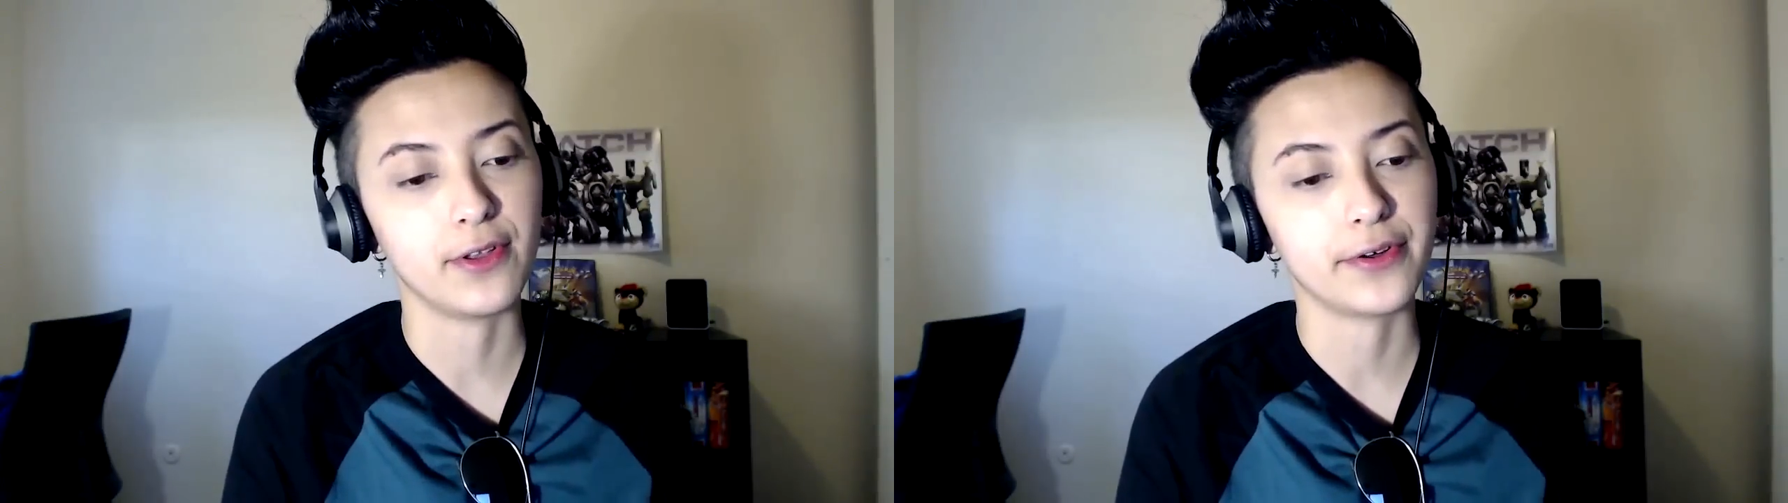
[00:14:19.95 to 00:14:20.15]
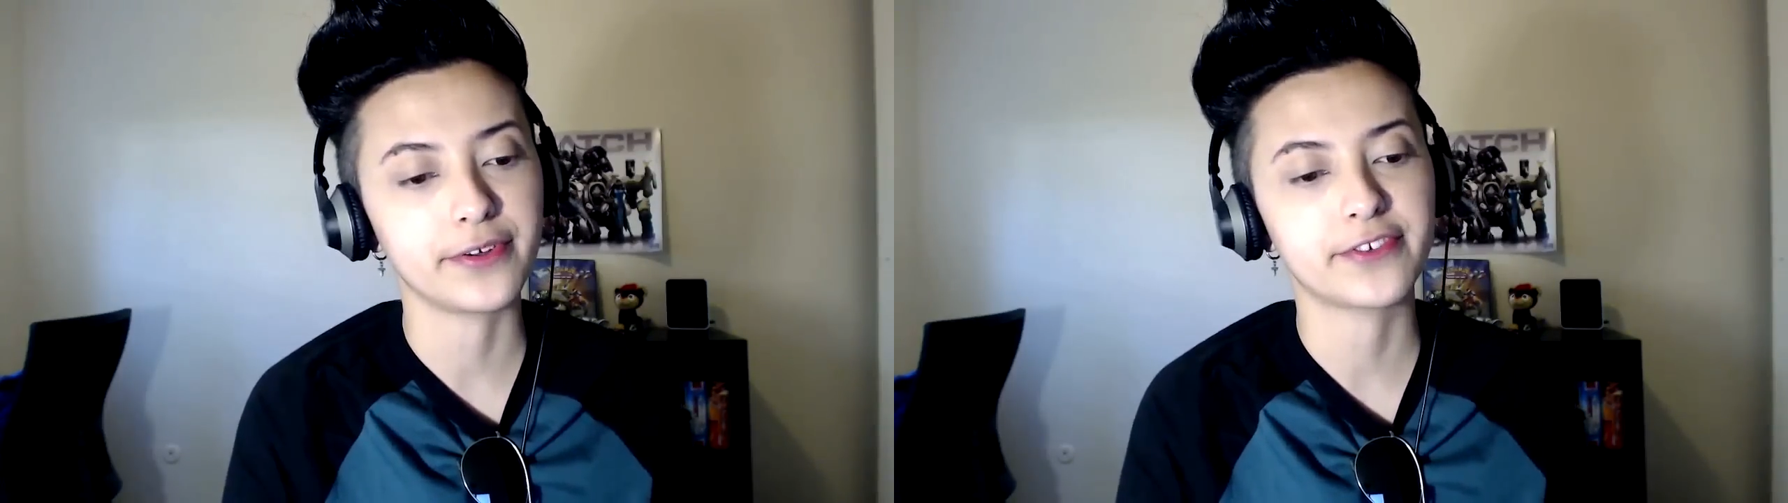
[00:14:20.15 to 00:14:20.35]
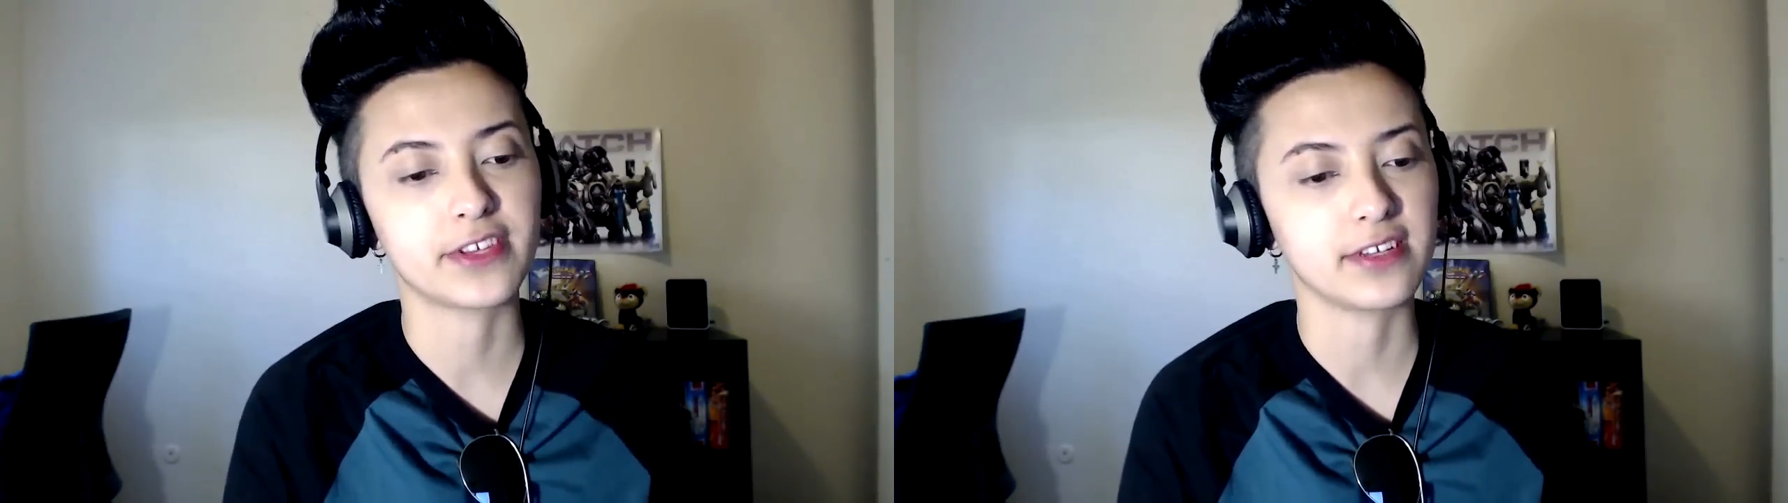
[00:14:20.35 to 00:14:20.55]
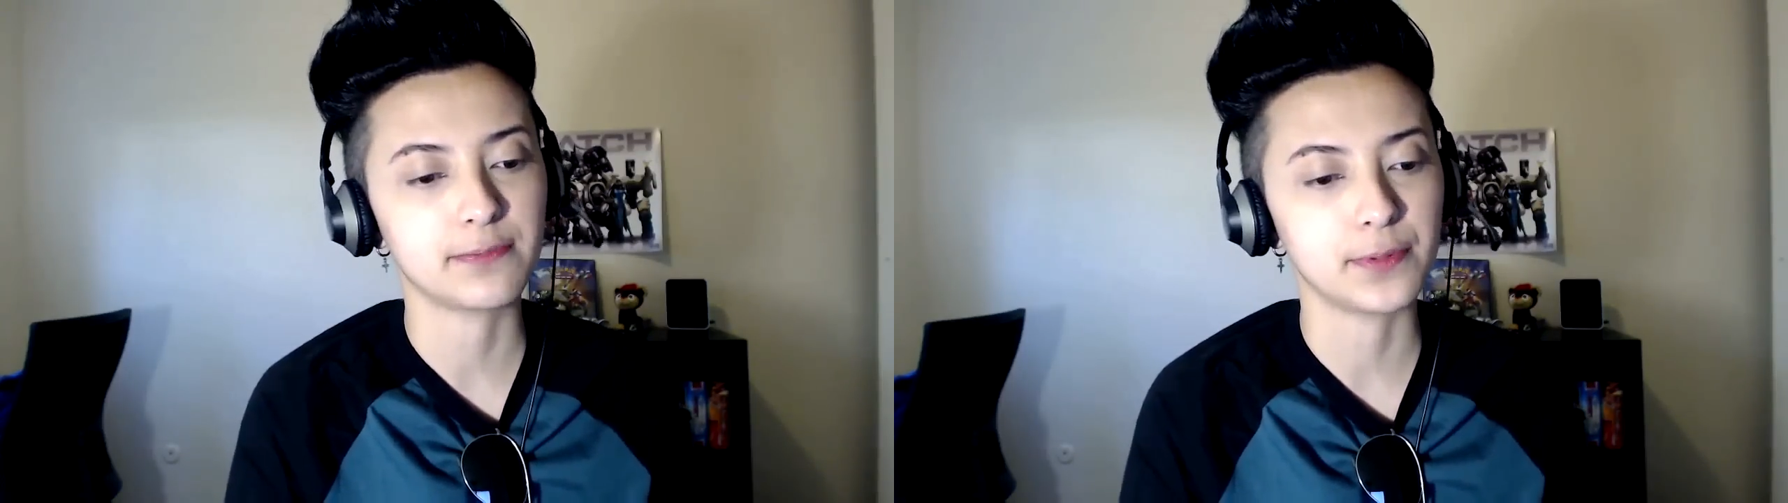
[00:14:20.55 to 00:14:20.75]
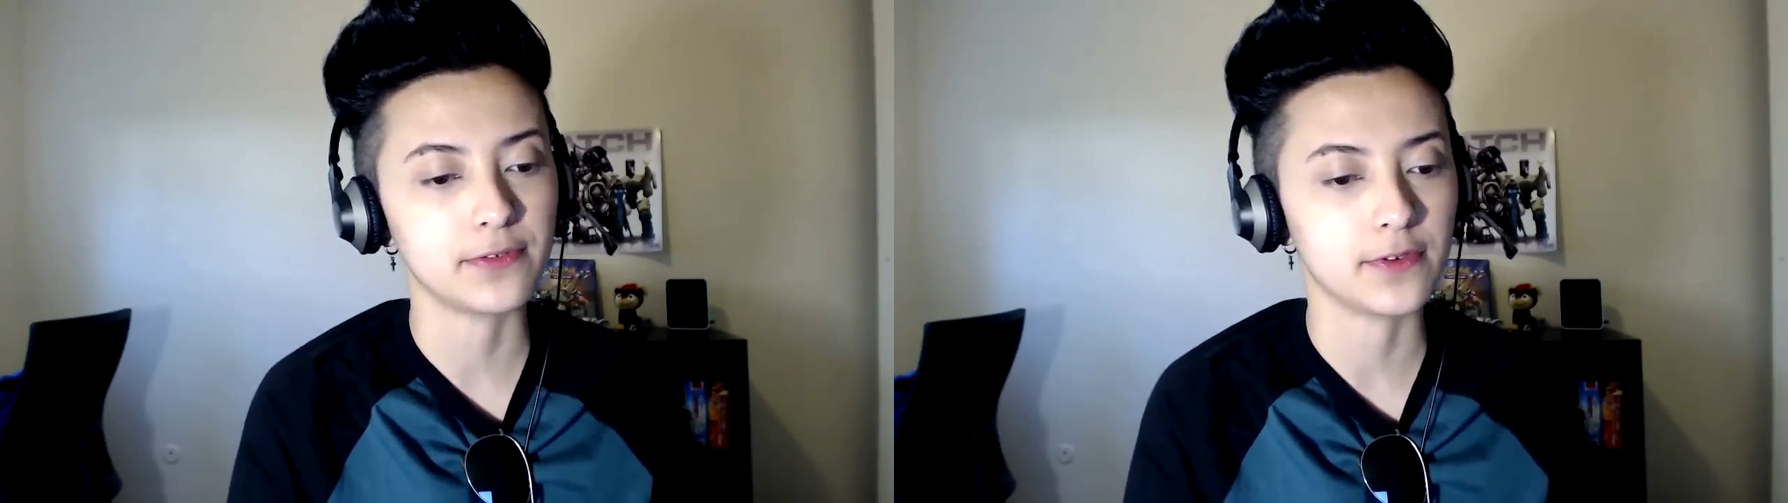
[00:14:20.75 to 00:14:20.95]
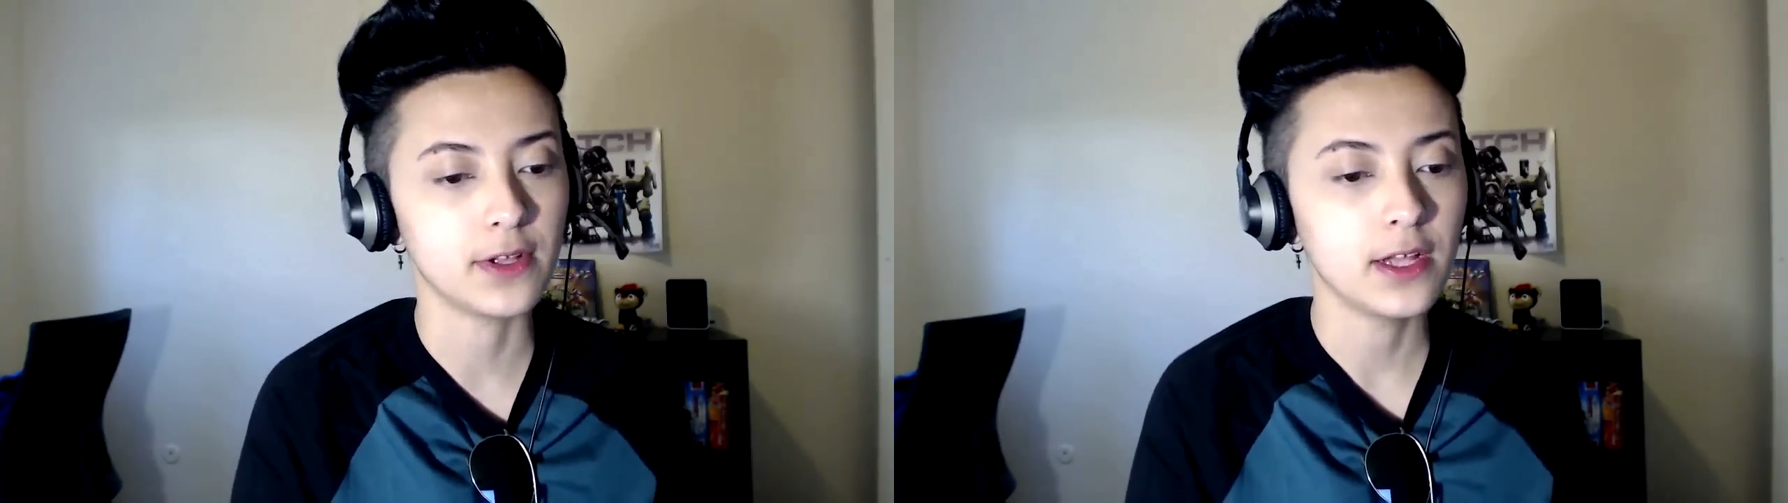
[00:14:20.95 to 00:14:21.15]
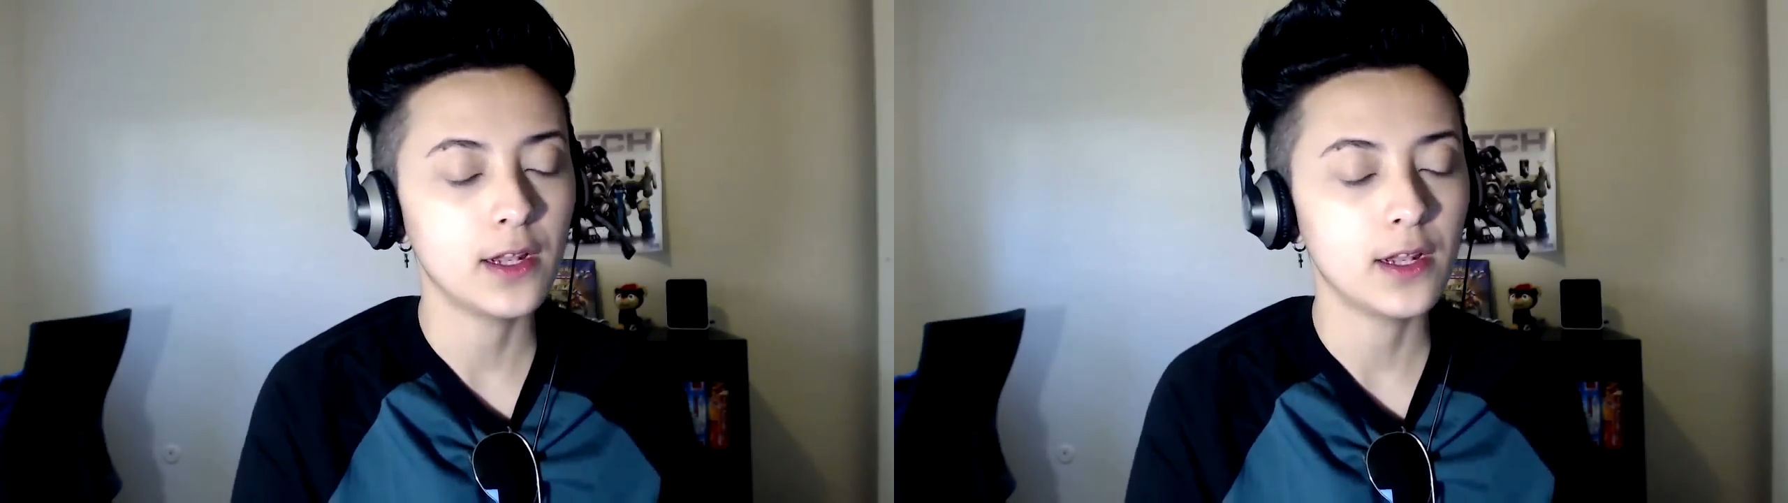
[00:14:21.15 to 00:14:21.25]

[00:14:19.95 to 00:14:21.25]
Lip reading: a lot. I just think it's beautiful.